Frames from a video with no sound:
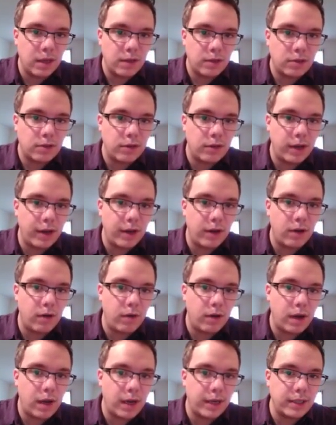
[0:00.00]
So
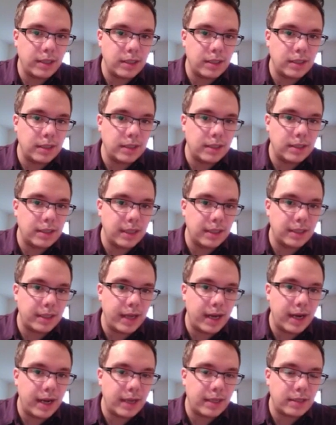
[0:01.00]
now I just need to take
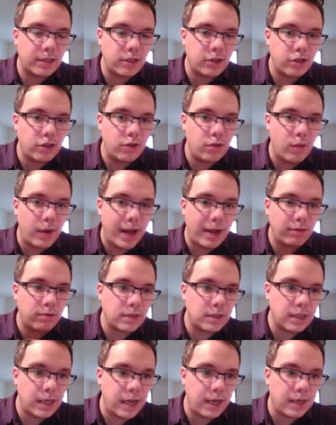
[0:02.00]
that 2
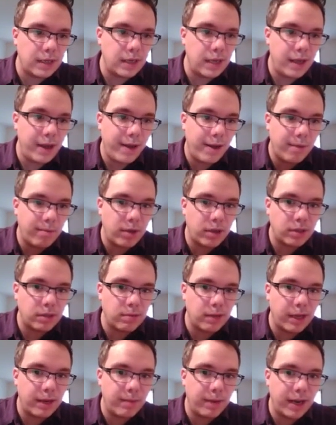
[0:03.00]
outside and
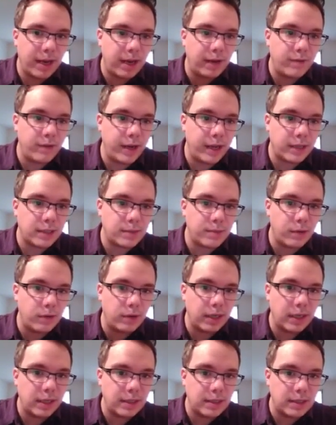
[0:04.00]
multiply it by every
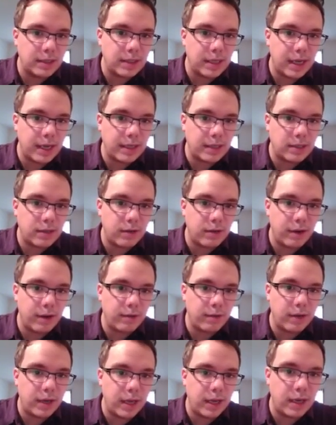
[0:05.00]
exponent inside. So I
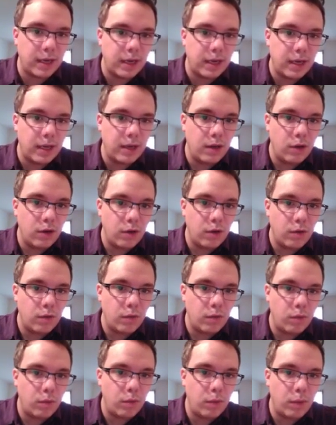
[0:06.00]
will get
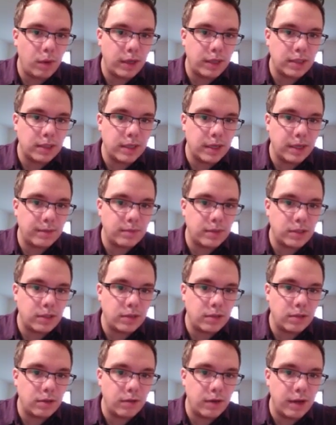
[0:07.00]
1 times
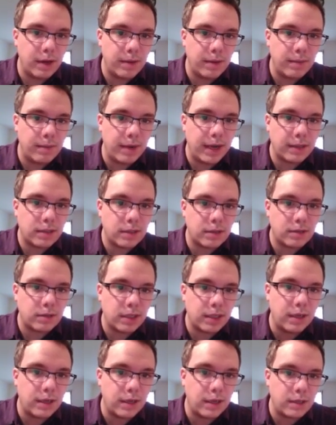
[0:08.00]
2 on my x to
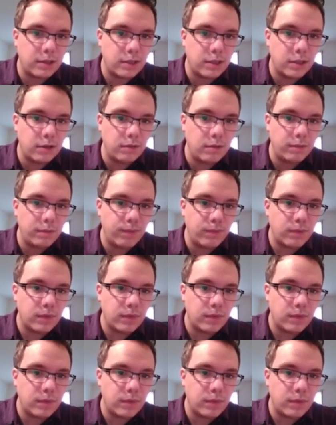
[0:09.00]
get 2.